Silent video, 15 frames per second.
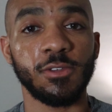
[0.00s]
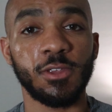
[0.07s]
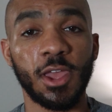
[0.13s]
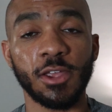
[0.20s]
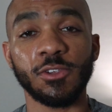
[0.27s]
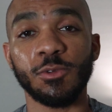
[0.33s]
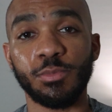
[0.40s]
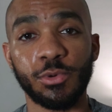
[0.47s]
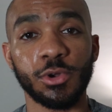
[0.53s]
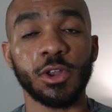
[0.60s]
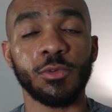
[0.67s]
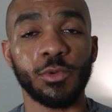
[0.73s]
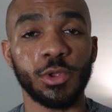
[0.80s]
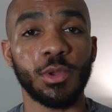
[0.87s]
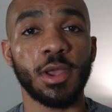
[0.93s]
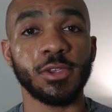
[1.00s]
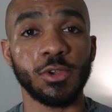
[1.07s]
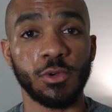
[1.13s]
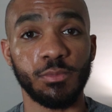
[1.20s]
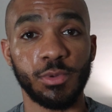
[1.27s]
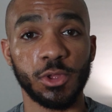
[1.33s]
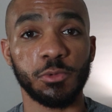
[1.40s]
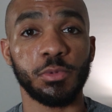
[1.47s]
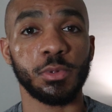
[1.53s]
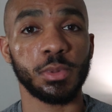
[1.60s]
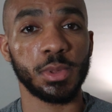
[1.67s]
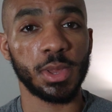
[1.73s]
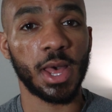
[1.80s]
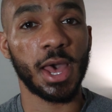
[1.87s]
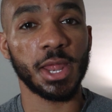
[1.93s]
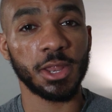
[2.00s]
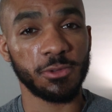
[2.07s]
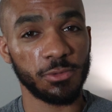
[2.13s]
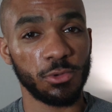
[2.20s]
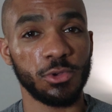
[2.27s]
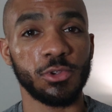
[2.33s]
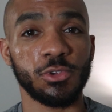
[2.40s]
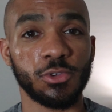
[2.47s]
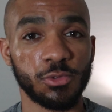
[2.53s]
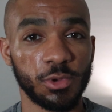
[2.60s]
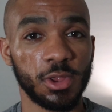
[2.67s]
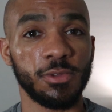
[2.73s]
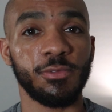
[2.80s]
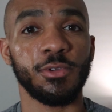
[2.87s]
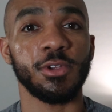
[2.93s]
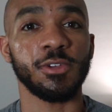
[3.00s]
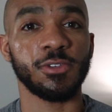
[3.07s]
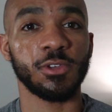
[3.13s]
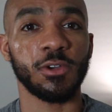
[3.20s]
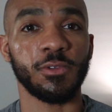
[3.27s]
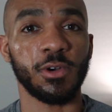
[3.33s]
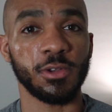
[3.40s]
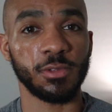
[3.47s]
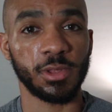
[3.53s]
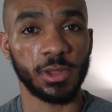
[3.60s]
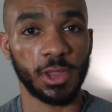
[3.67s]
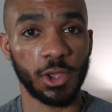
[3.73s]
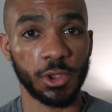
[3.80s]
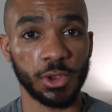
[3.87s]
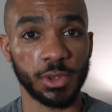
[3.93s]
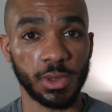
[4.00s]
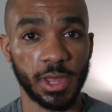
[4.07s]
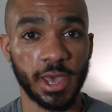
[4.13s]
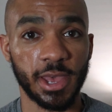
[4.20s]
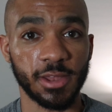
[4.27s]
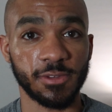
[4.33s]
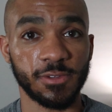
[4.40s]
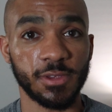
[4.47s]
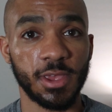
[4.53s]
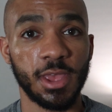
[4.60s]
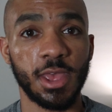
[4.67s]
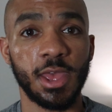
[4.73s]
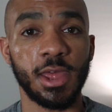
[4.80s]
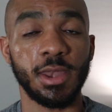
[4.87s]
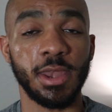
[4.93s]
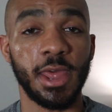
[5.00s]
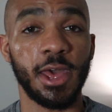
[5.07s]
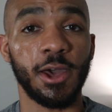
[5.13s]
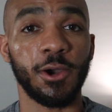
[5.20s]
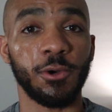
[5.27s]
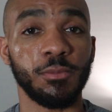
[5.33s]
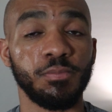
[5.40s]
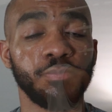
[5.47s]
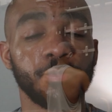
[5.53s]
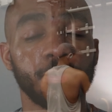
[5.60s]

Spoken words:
to actually a point where you're actually going to build up a lot of good strength for yourself on your lats. Now,